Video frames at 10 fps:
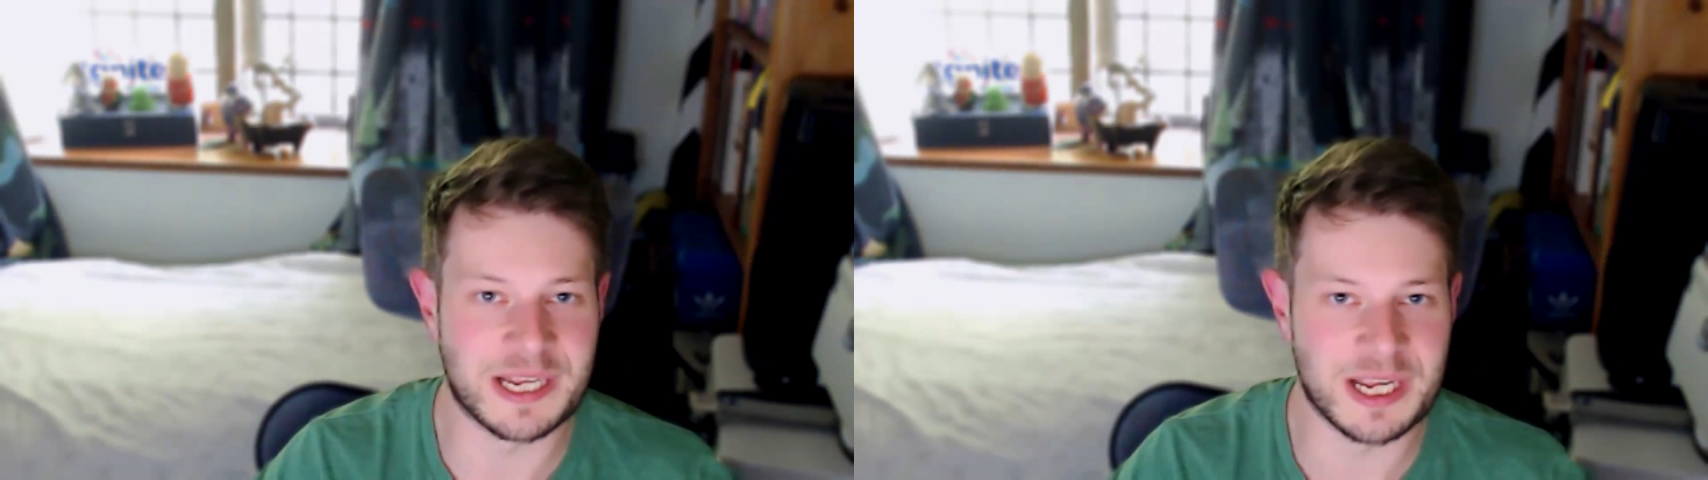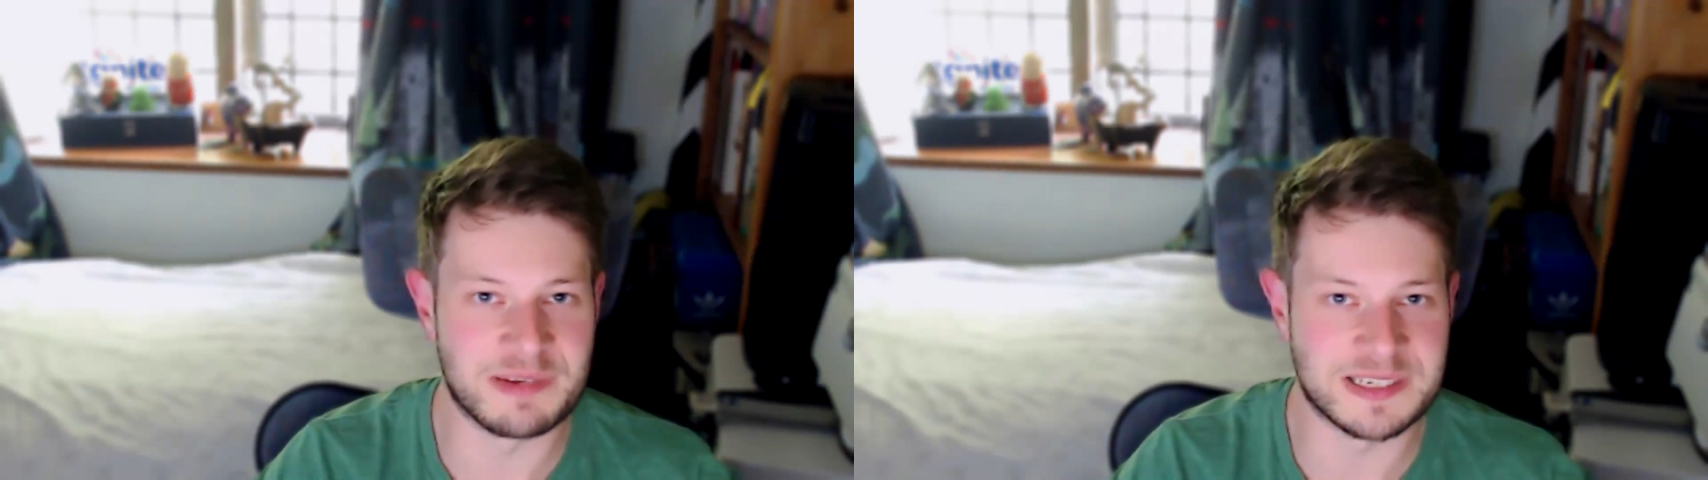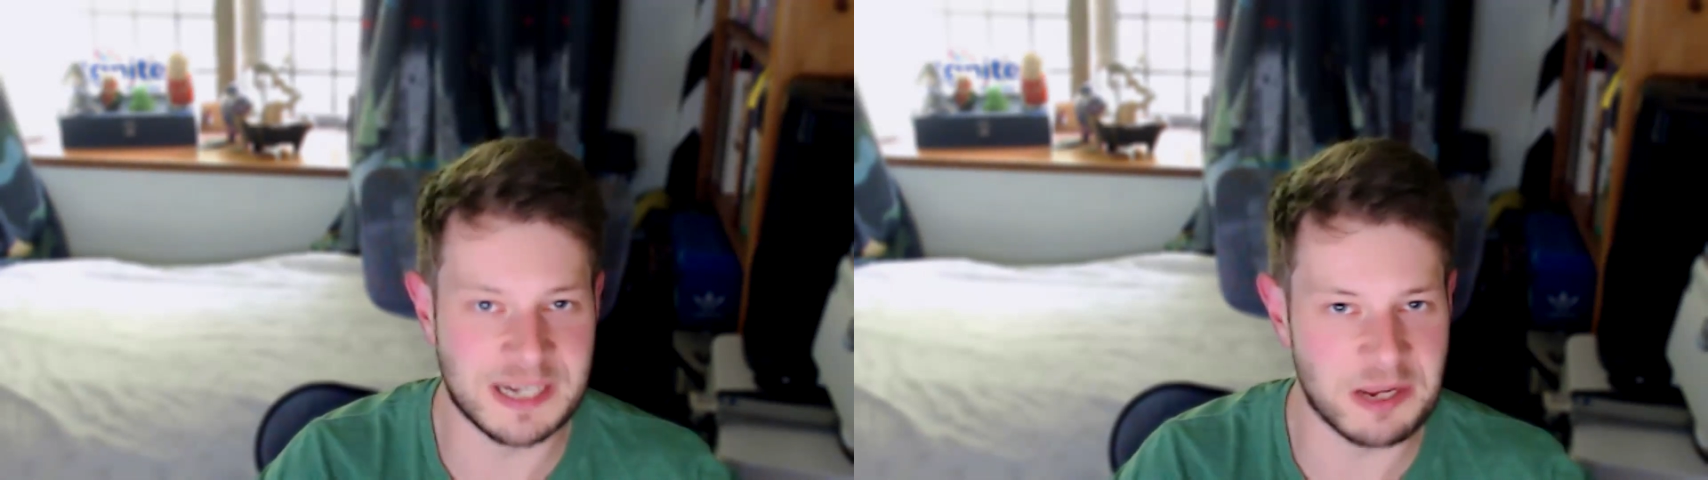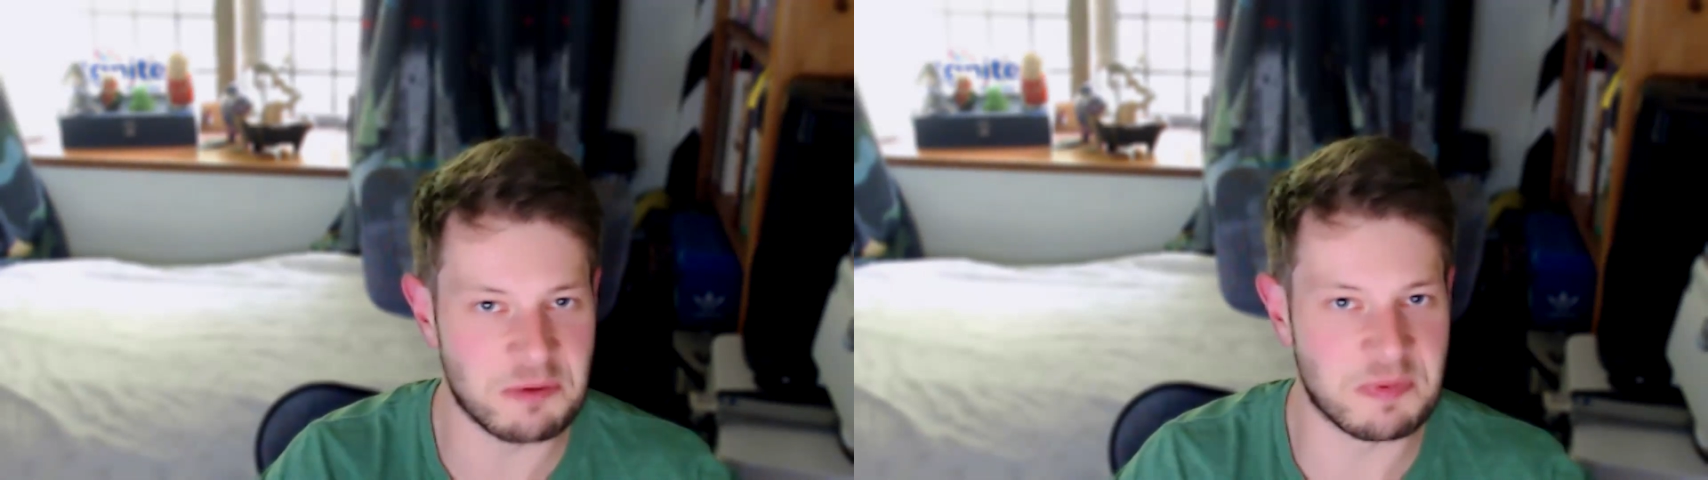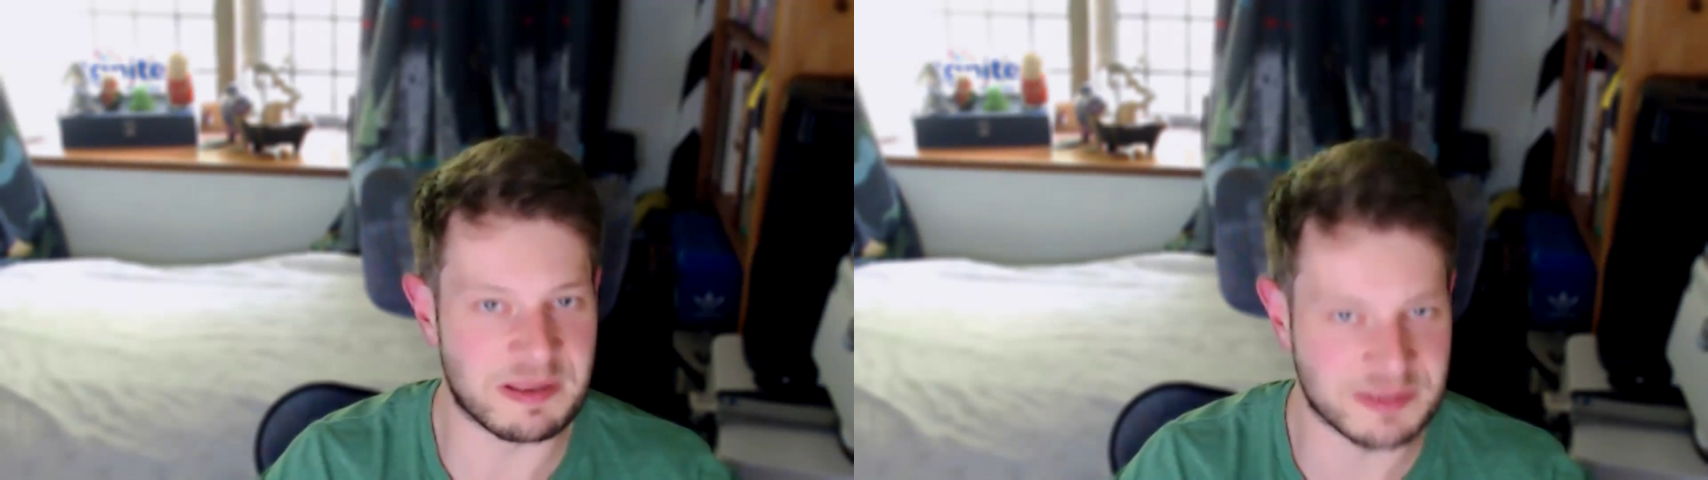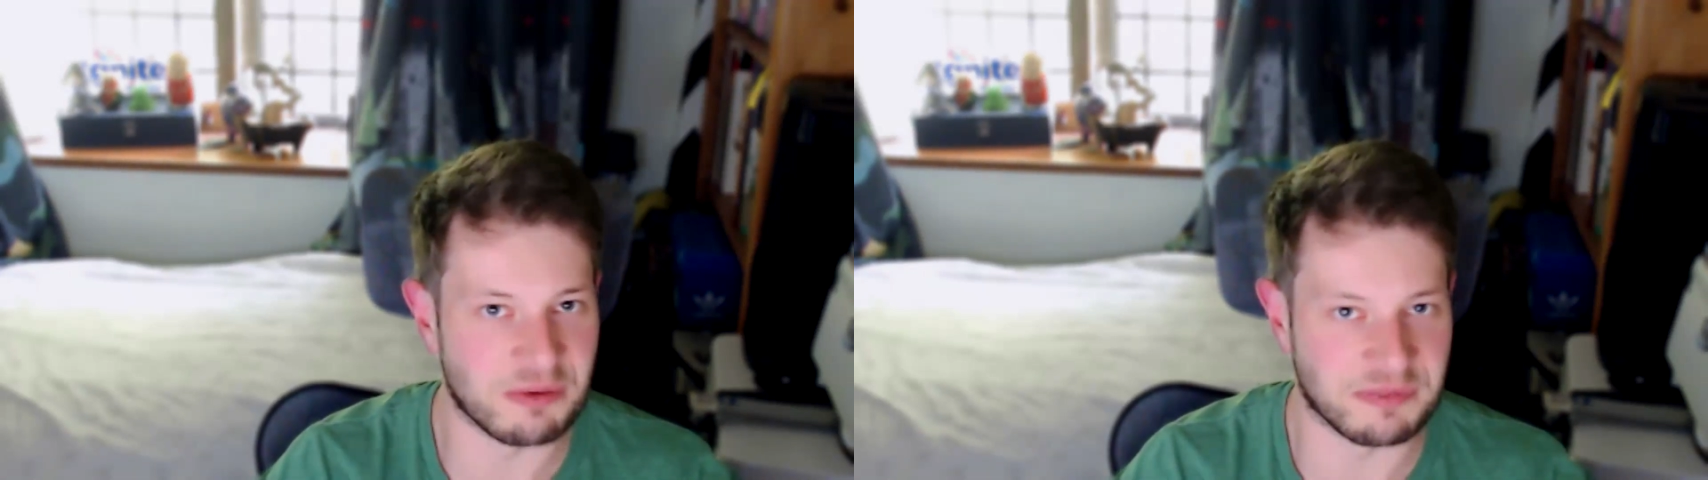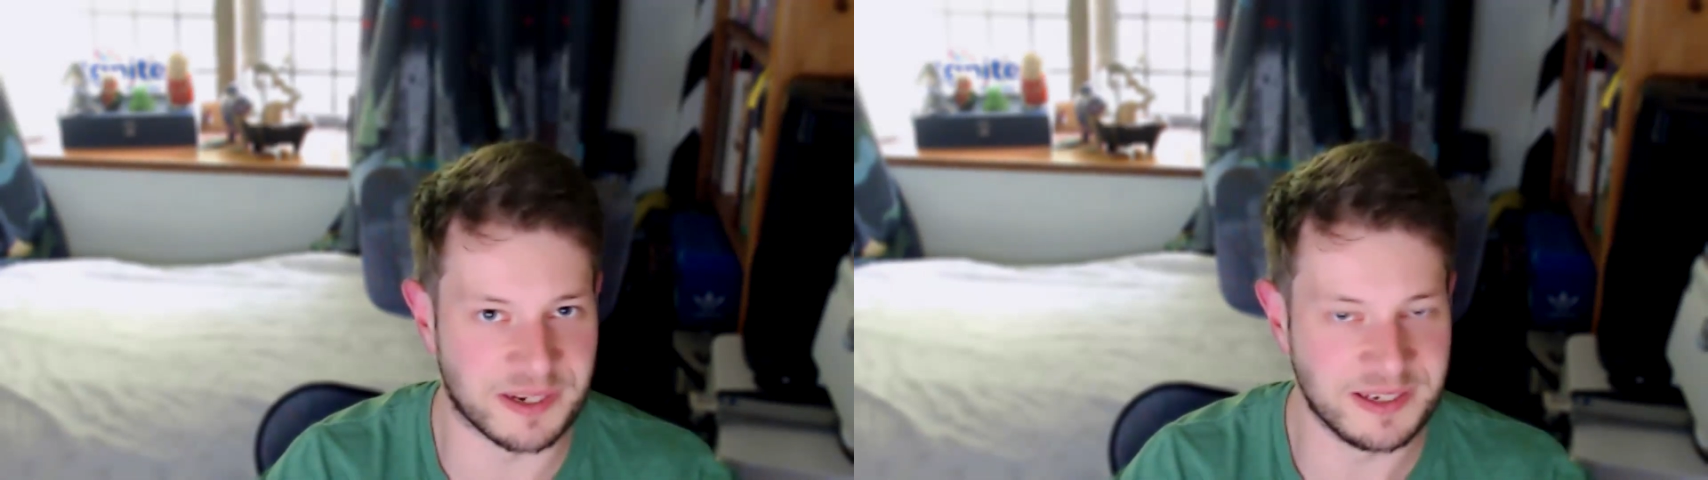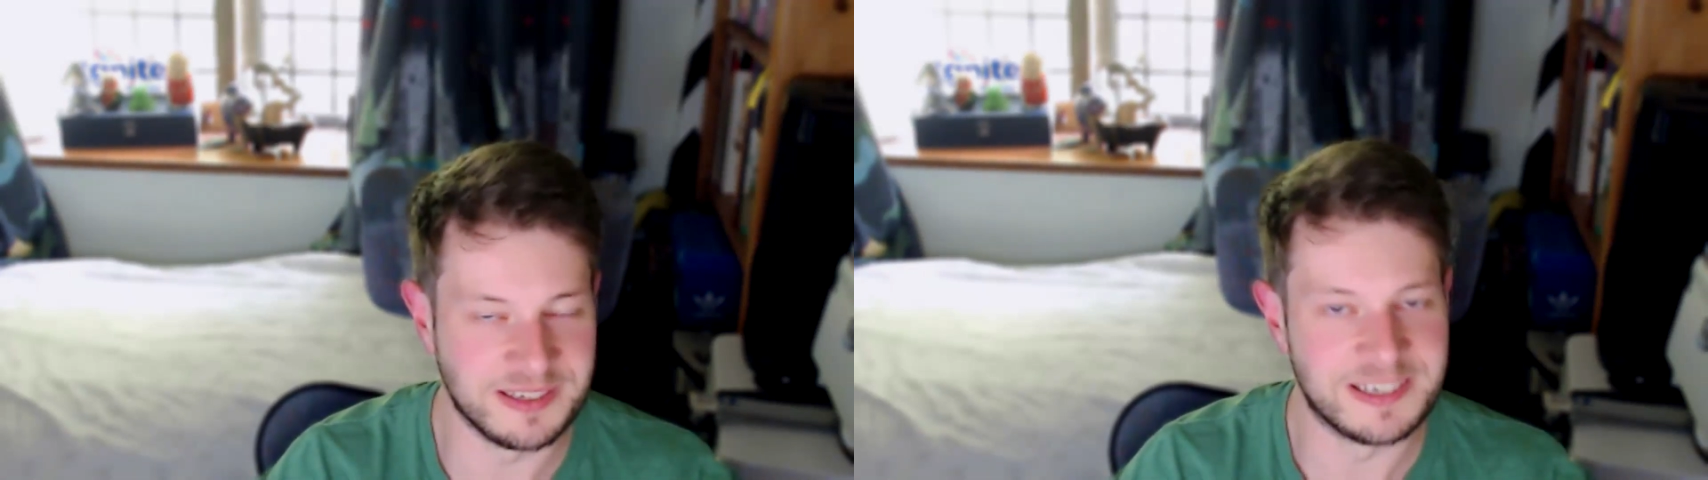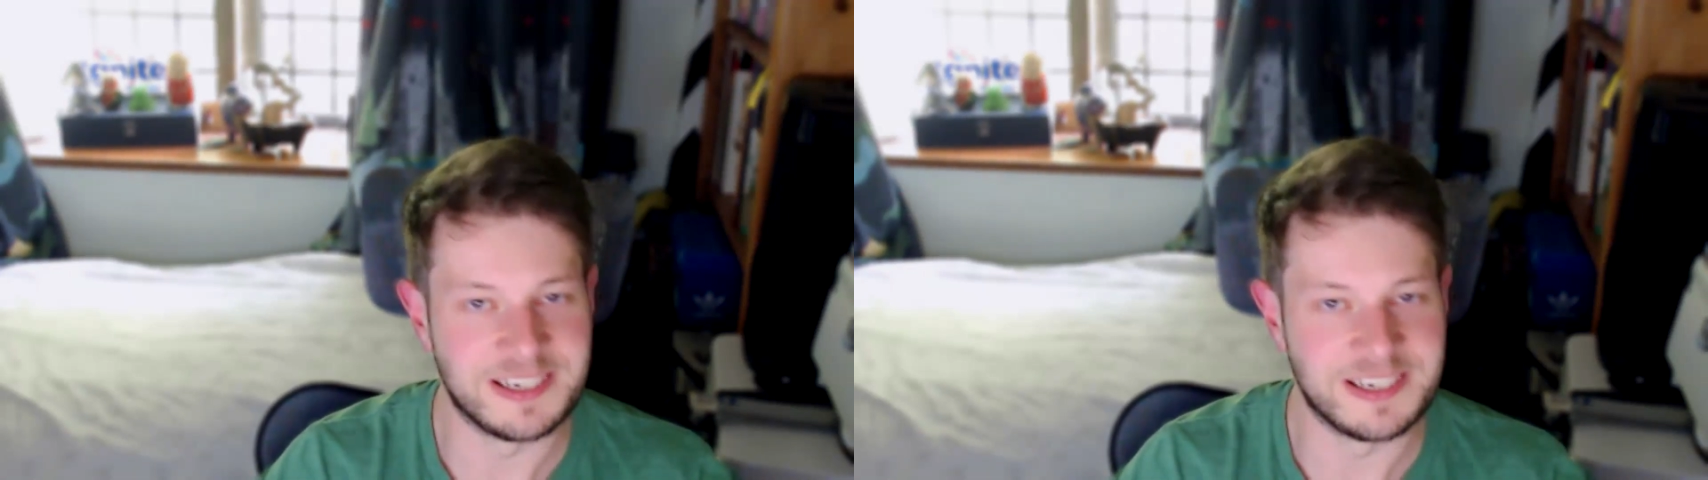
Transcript: curve is a little bit softer